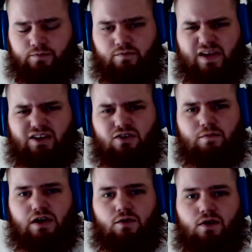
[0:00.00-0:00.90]
Medical
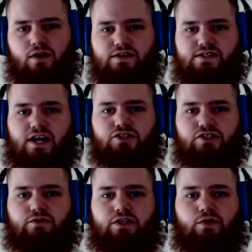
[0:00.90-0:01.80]
marijuana is actually
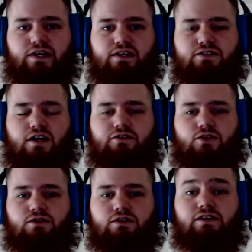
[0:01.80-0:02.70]
really what kicked off the
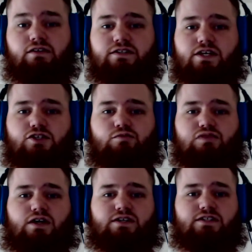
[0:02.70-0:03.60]
whole legalization
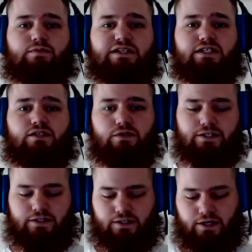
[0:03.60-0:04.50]
process to begin
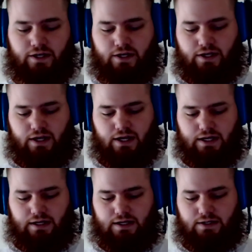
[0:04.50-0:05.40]
with.
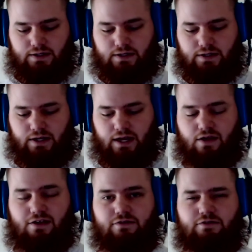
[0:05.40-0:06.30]
Uh,
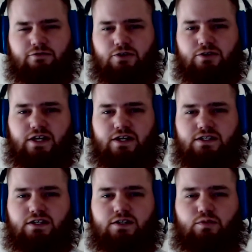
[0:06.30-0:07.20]
However, further
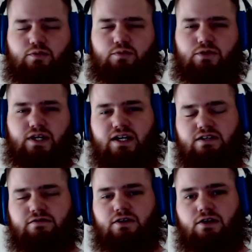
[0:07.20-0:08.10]
testing is kind
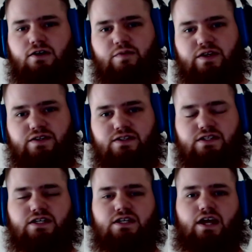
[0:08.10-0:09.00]
of hard because the
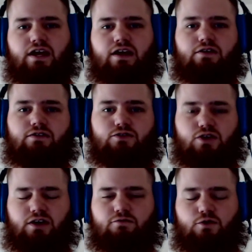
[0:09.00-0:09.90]
DEA, or the
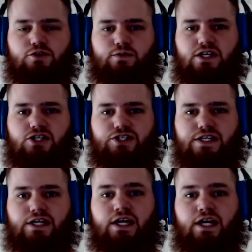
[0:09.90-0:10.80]
Drug Enforcement
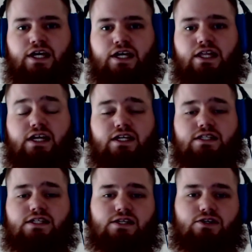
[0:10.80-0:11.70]
Agency, they
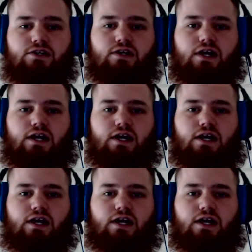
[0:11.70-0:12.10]
consider